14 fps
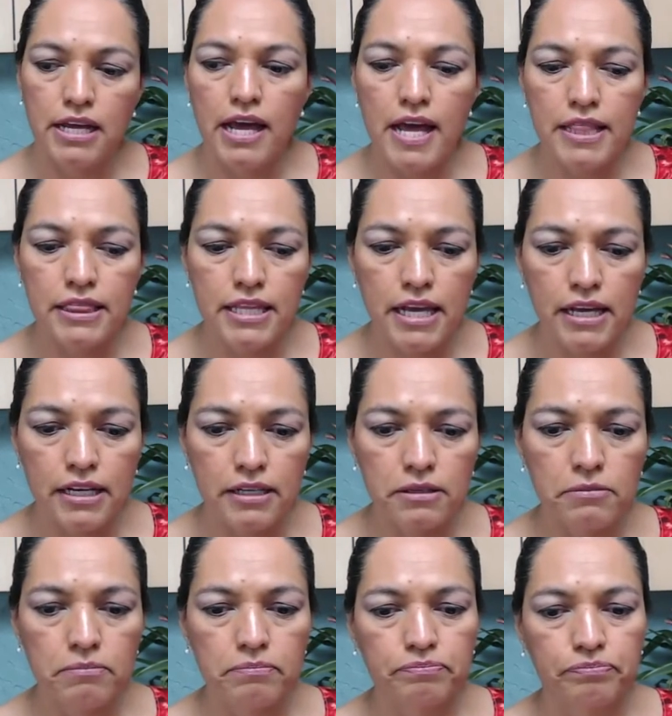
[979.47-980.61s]
And then
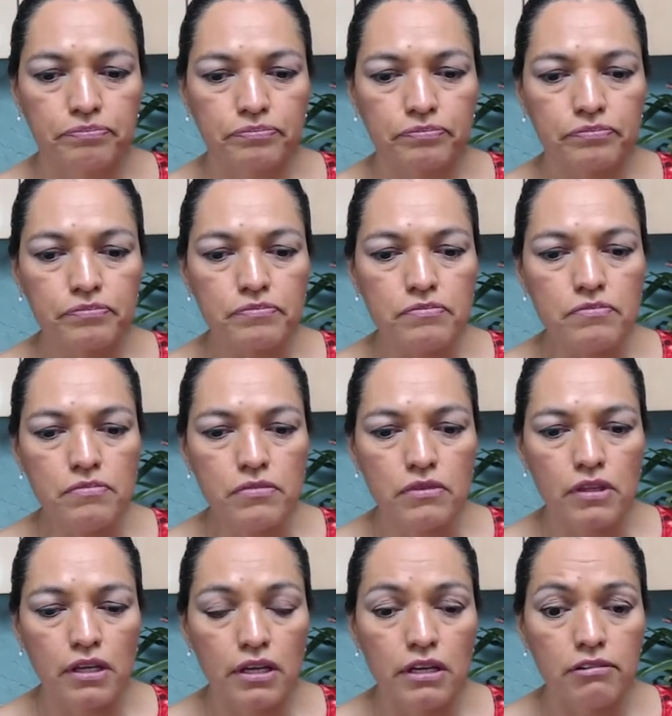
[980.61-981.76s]

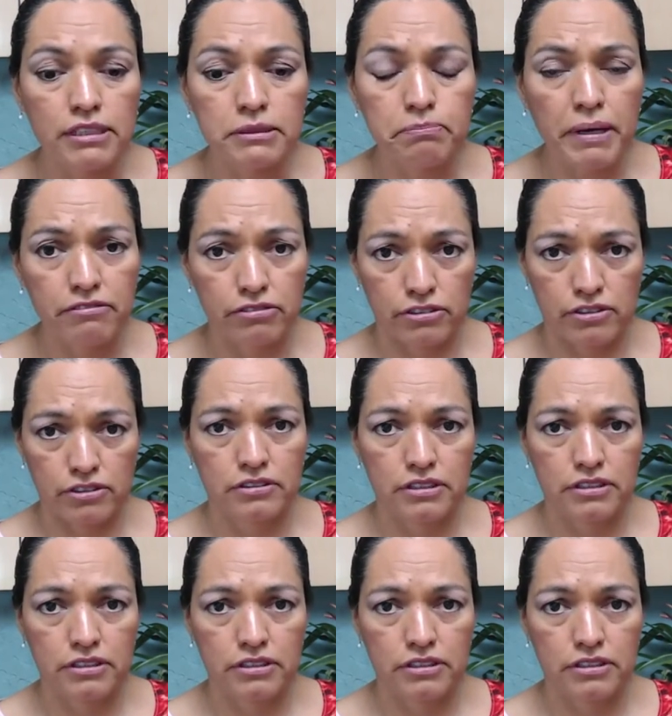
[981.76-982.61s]
it was painful.